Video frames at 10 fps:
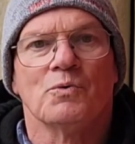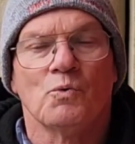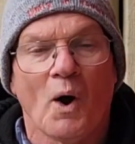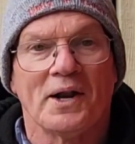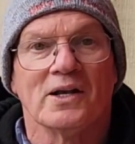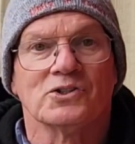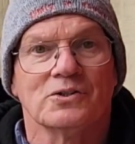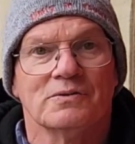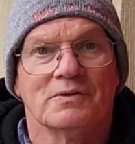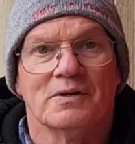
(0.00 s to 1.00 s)
what is
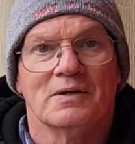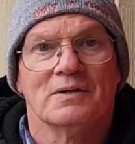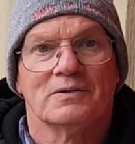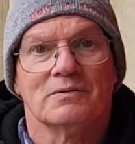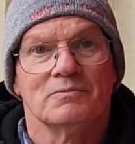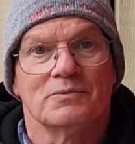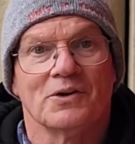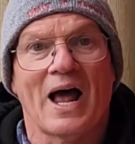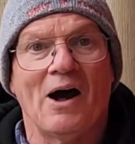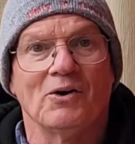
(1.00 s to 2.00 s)
the
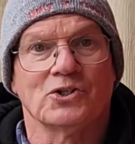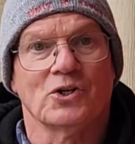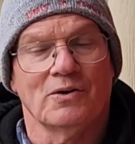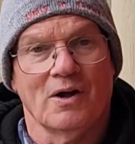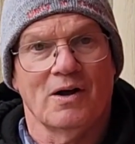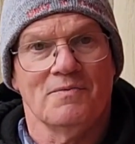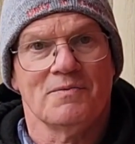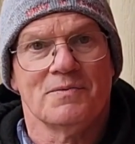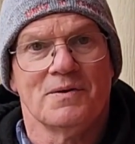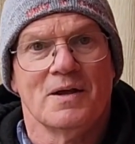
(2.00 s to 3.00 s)
knowledge
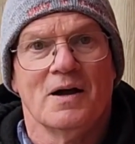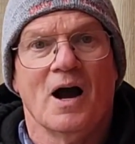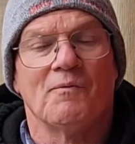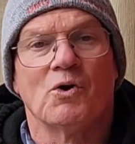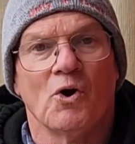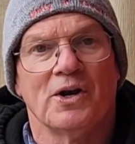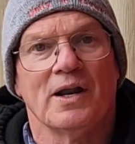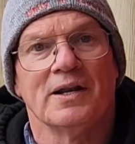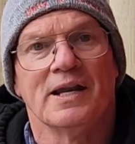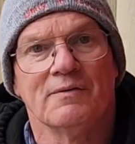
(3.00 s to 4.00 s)
of
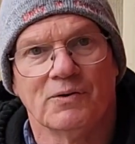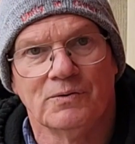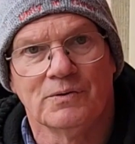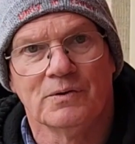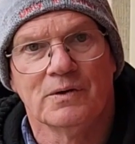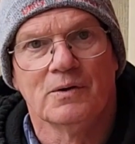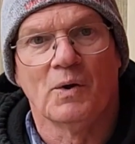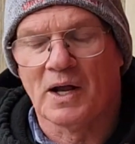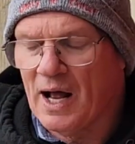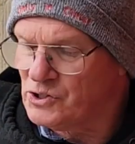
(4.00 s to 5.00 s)
good and evil.
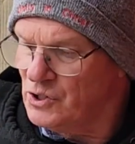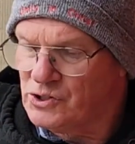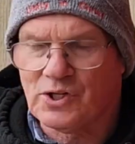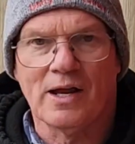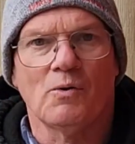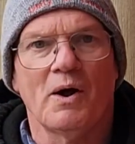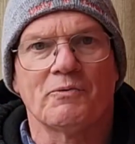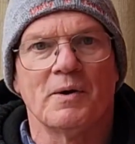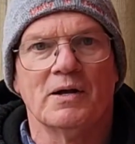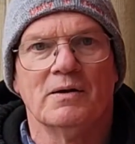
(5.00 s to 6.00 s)
When God said, stay away
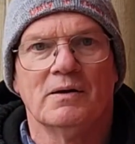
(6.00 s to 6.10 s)
from it.